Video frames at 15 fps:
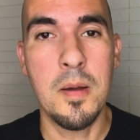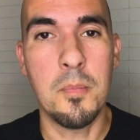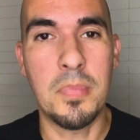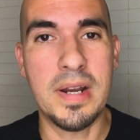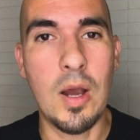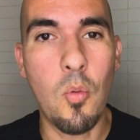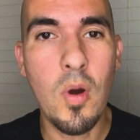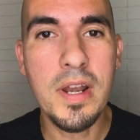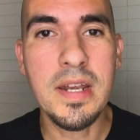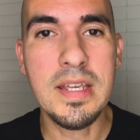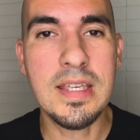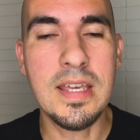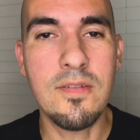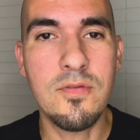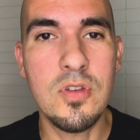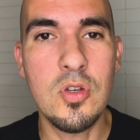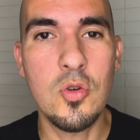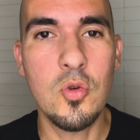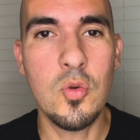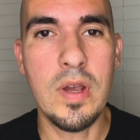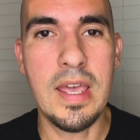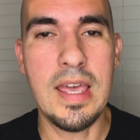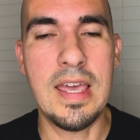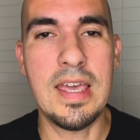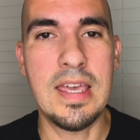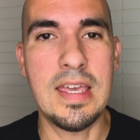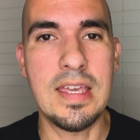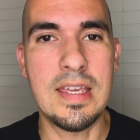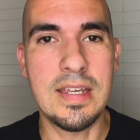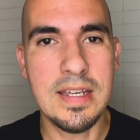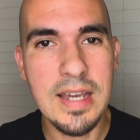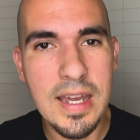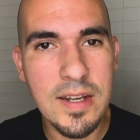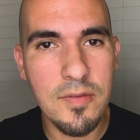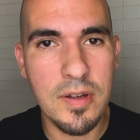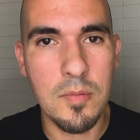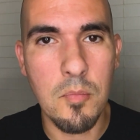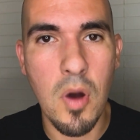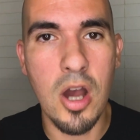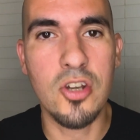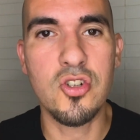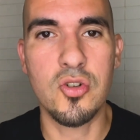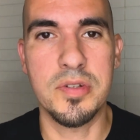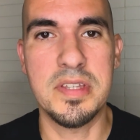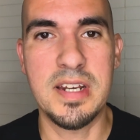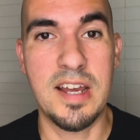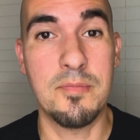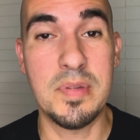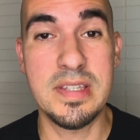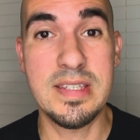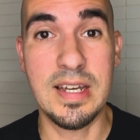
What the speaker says: But I wanted to give you a kind of a mantra that I've been